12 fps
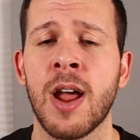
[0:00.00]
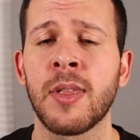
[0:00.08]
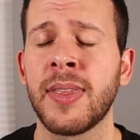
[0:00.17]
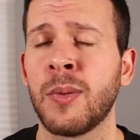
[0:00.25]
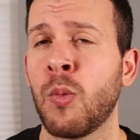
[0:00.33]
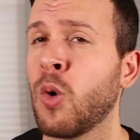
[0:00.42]

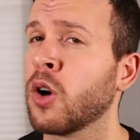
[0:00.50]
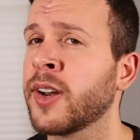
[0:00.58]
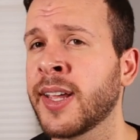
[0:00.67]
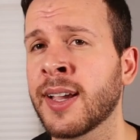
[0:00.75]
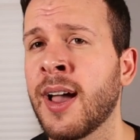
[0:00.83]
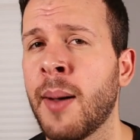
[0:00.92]
Rather than
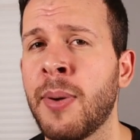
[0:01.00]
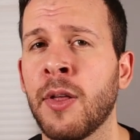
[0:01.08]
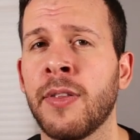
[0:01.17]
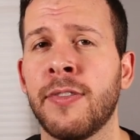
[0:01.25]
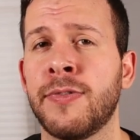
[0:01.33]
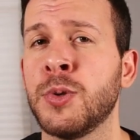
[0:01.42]
worrying
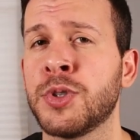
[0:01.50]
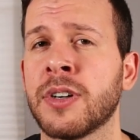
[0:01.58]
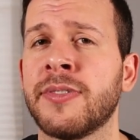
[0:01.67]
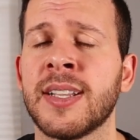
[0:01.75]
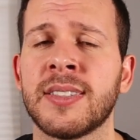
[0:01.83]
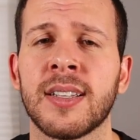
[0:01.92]
about
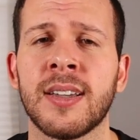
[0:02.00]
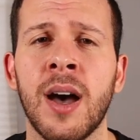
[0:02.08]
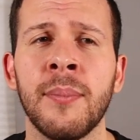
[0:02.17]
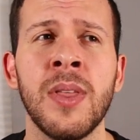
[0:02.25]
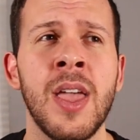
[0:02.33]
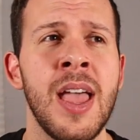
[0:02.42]
future events to
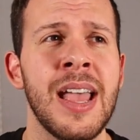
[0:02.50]
come,